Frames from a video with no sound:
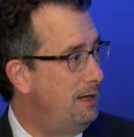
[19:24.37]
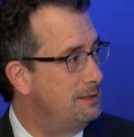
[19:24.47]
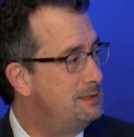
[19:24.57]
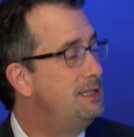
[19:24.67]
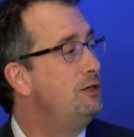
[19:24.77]

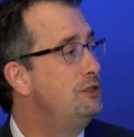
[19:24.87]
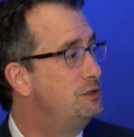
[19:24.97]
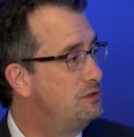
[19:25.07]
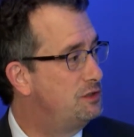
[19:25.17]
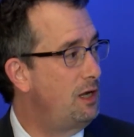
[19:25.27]

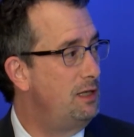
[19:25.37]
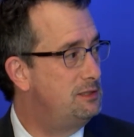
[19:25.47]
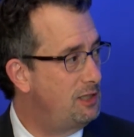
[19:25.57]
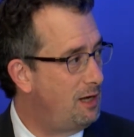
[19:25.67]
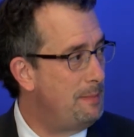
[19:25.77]
series of
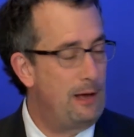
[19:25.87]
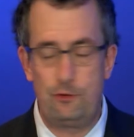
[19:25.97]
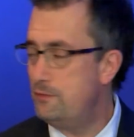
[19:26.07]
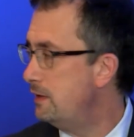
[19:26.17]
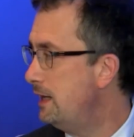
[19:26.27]
studies to come out
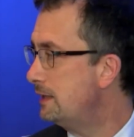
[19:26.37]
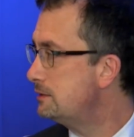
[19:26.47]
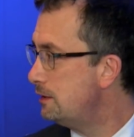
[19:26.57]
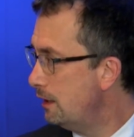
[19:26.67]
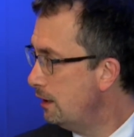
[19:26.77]
over the
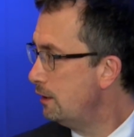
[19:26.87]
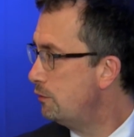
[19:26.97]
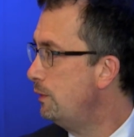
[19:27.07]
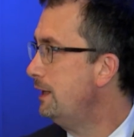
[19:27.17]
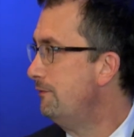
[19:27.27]
next
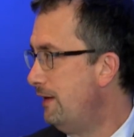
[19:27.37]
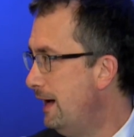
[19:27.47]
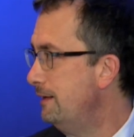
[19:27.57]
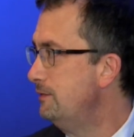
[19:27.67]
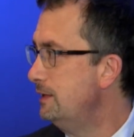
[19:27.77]
3 to
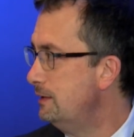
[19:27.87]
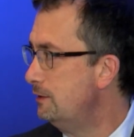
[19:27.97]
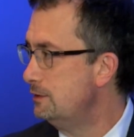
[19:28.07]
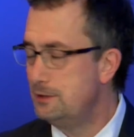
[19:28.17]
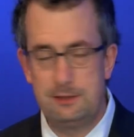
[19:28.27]
5 years.